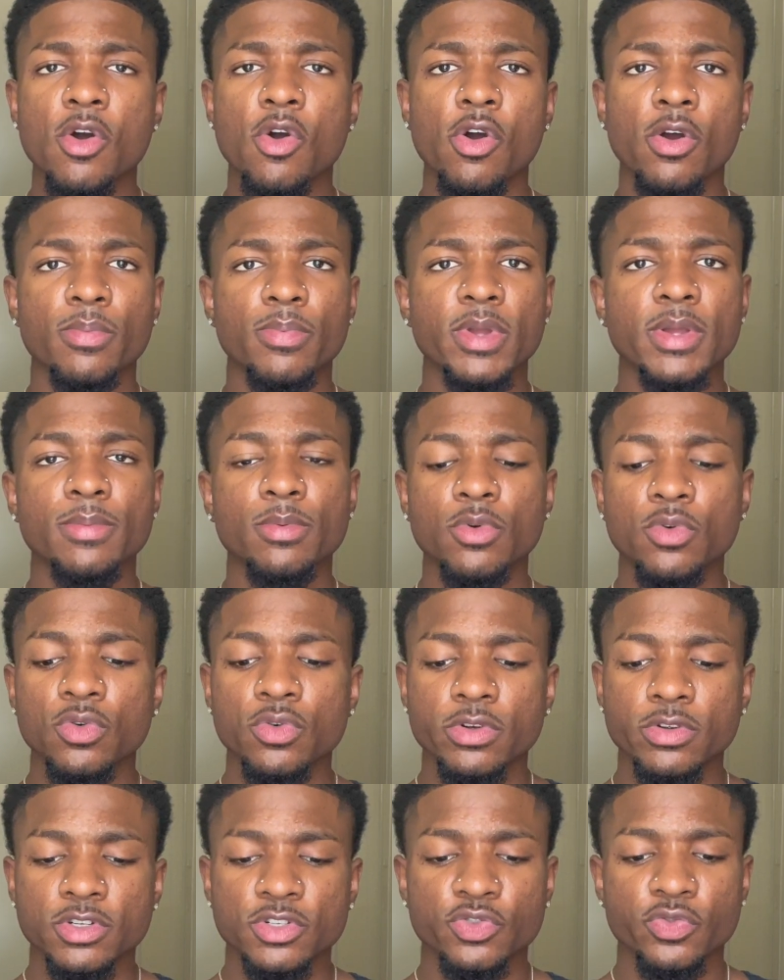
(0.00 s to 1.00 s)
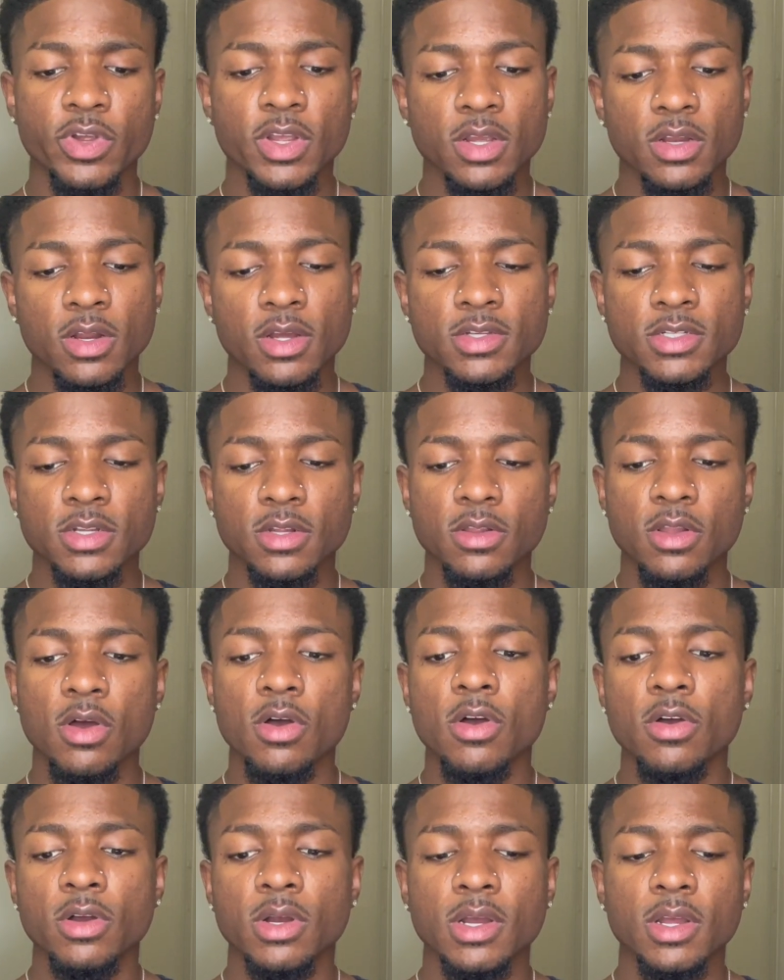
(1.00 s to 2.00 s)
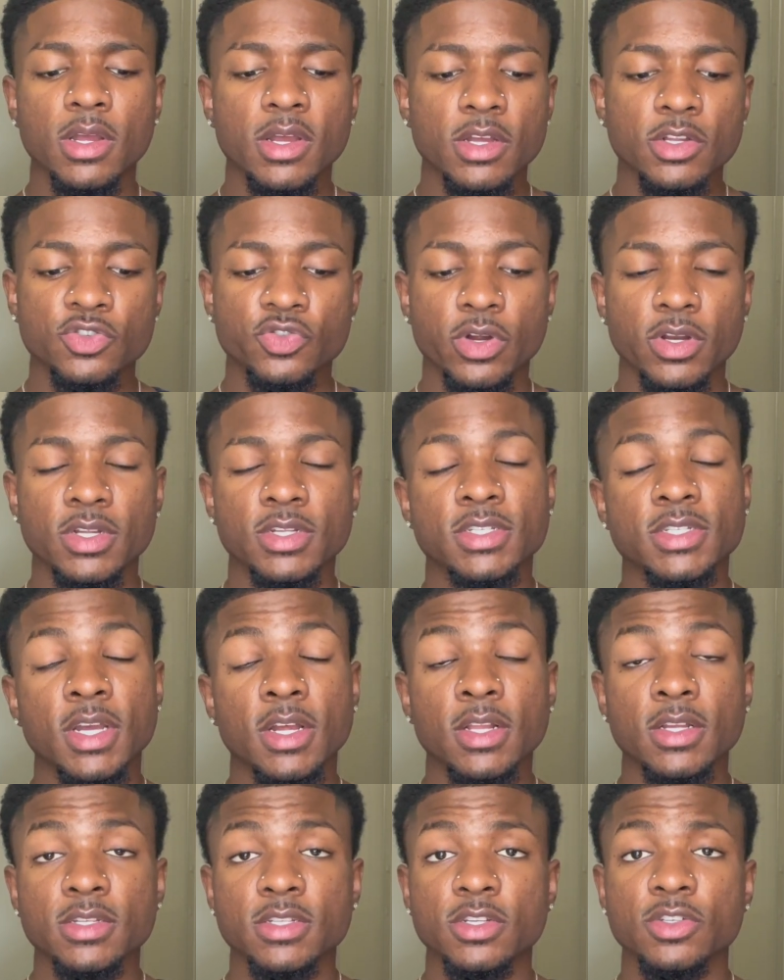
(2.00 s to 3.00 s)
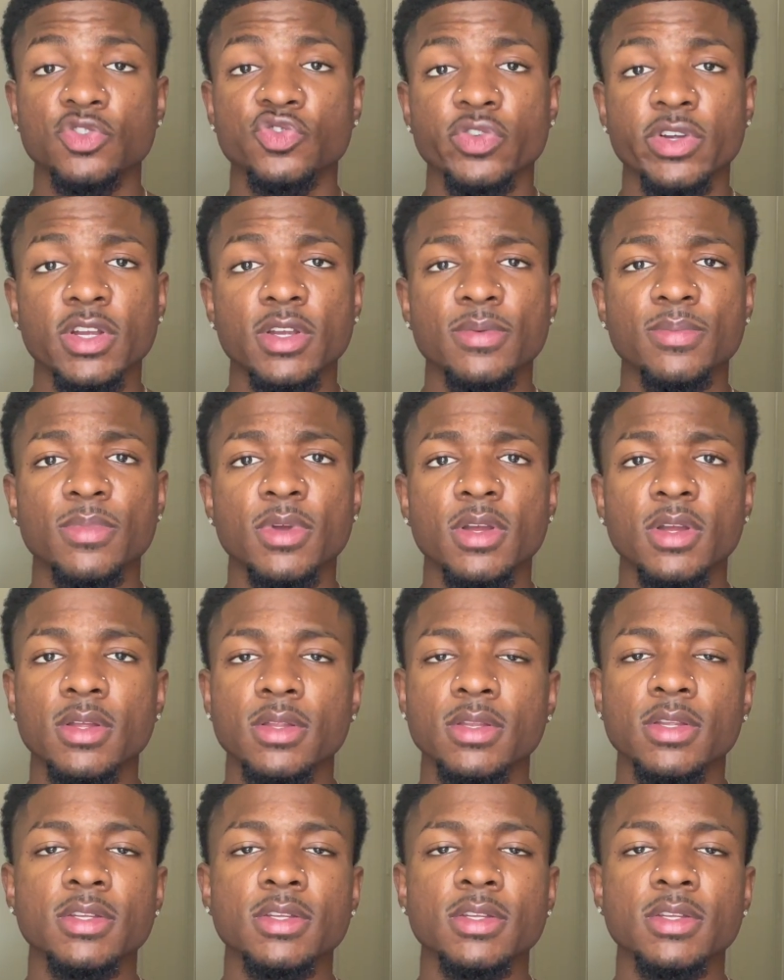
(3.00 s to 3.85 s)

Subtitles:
or people who are stringing us along trying to sell us a dream.